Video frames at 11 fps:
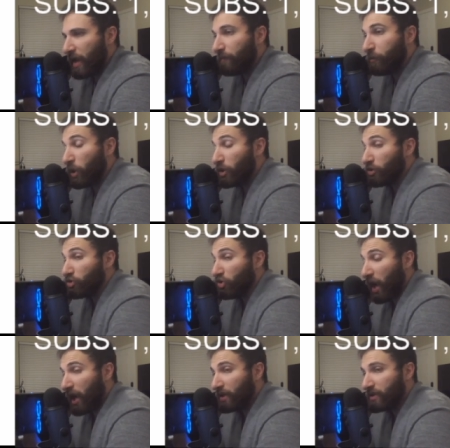If what you're
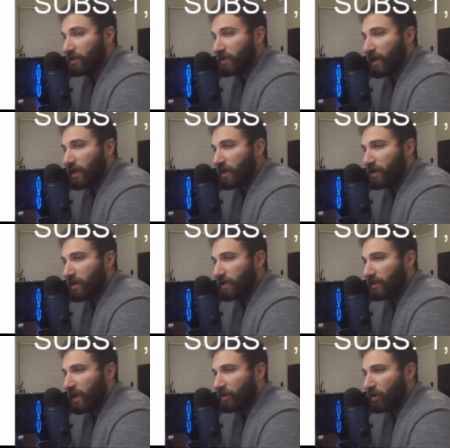trying to say is
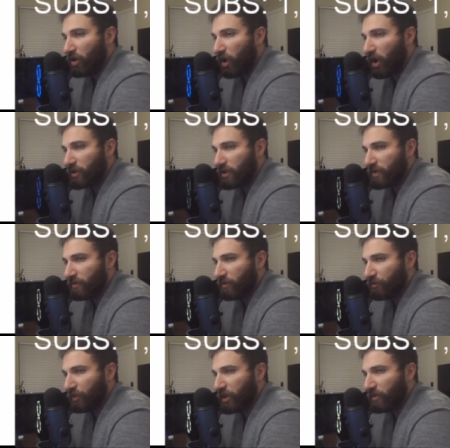that the causes of the
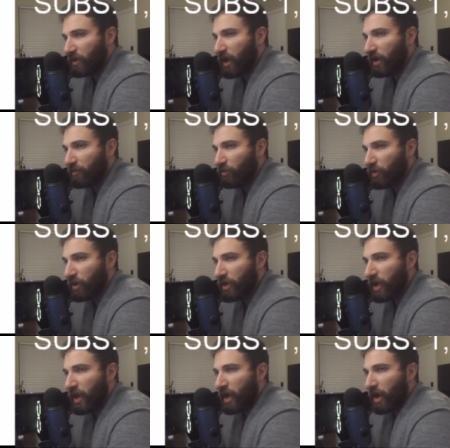Freedom Convoy
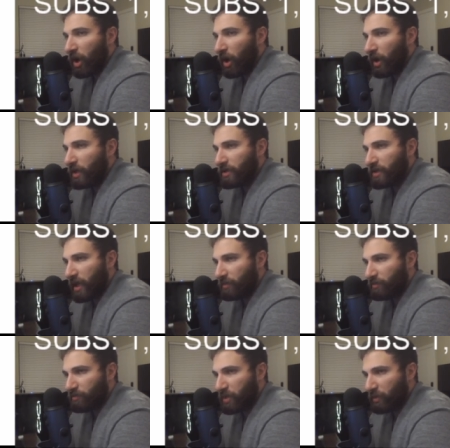are, is that
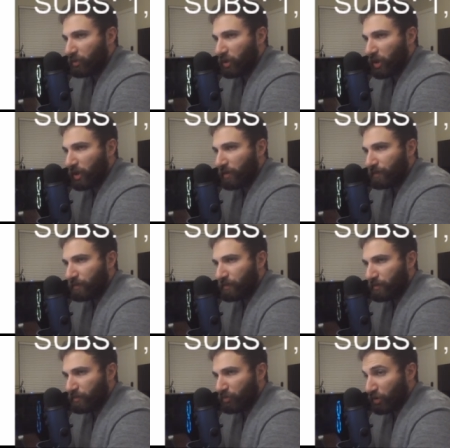people are
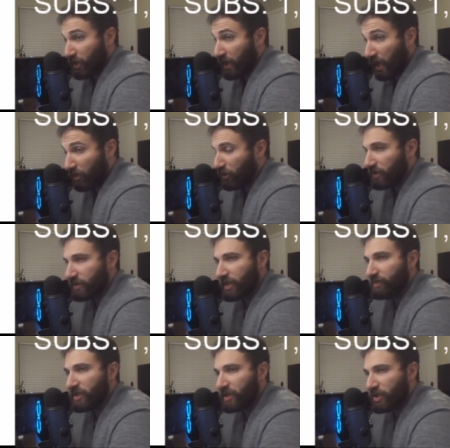precariously
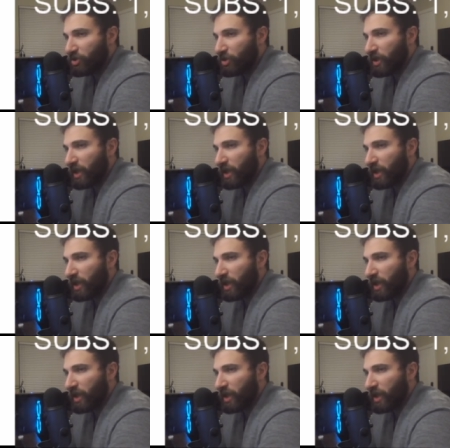positioned and